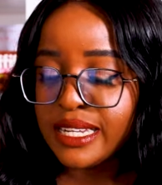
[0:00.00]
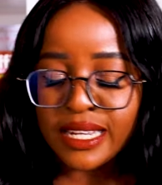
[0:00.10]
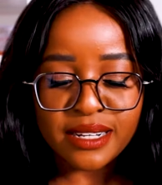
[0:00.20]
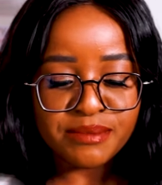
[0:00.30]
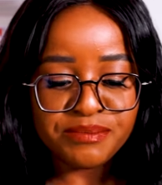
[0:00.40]

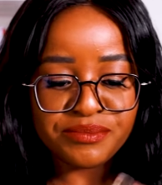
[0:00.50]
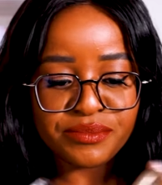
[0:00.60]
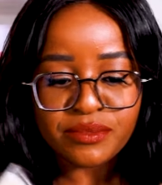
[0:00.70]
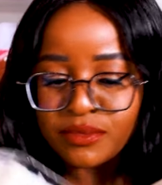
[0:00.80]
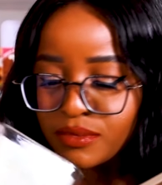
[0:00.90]
Linen,
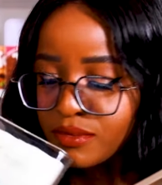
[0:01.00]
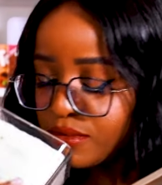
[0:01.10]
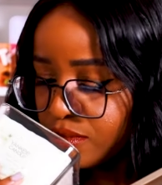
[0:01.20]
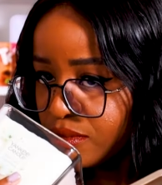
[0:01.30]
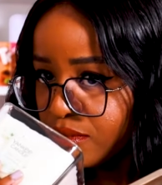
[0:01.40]

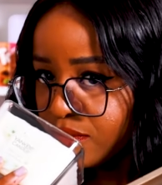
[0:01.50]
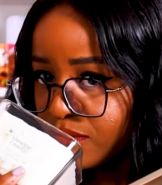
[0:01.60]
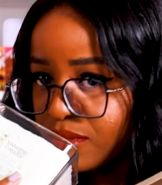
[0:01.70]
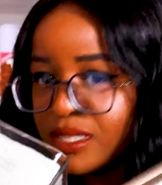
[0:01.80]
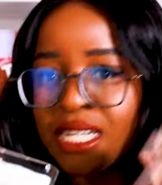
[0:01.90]

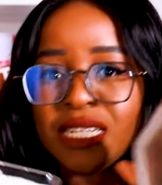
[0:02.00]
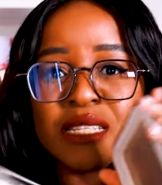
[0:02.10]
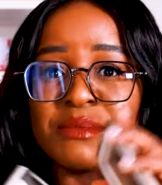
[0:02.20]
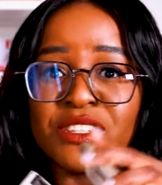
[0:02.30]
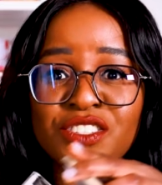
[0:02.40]
and
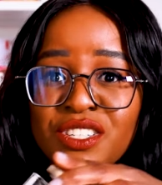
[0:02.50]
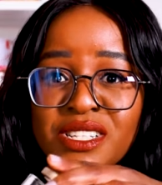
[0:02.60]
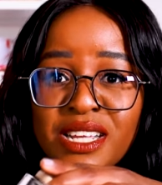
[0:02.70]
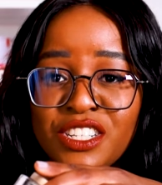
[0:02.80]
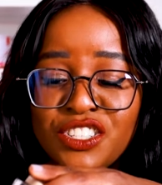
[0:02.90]
it smells
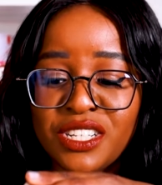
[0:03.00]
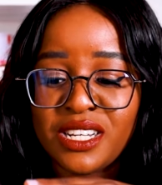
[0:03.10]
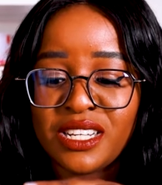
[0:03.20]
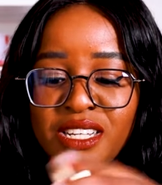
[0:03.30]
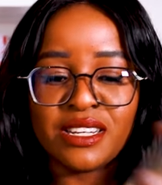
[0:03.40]
just like sheer
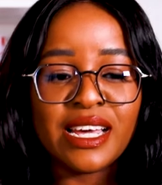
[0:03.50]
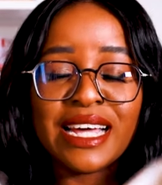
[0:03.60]
linen.